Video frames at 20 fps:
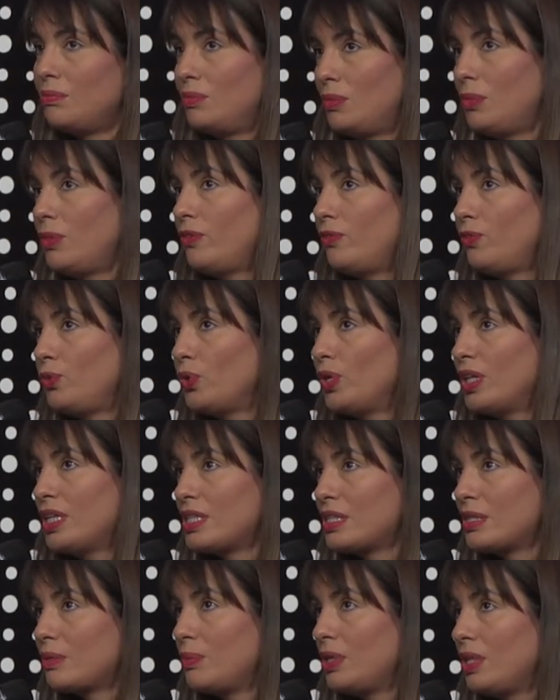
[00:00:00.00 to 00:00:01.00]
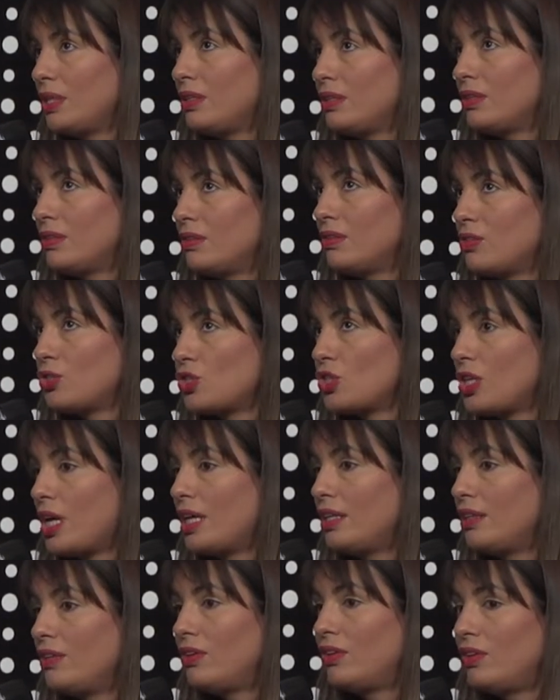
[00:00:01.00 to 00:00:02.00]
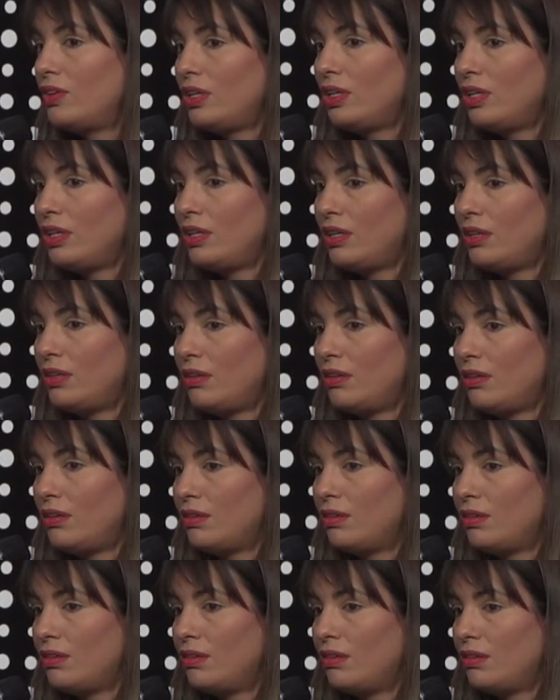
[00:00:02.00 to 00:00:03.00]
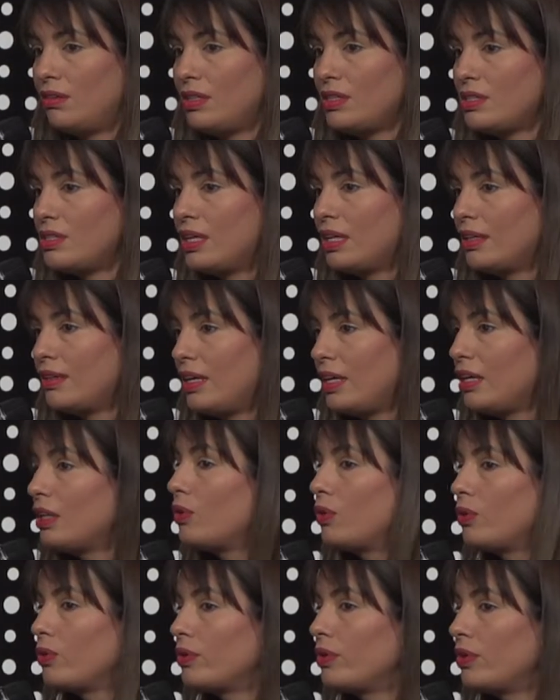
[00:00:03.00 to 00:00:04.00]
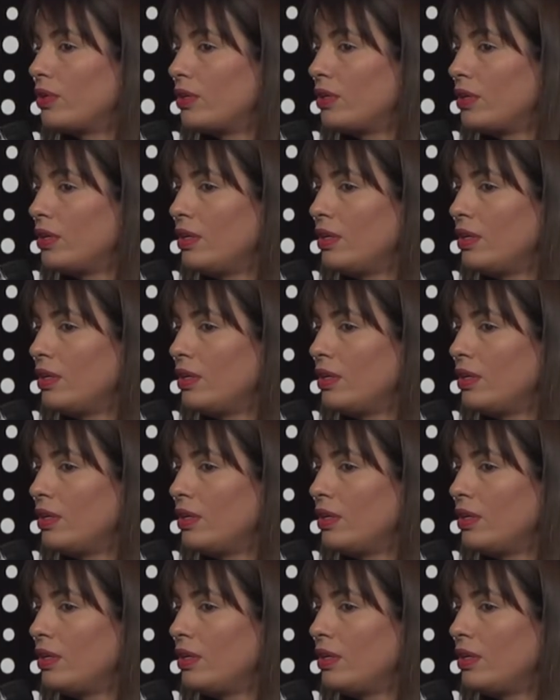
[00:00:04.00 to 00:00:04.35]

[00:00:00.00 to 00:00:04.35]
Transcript: if you ask me, the Schneider is not any longer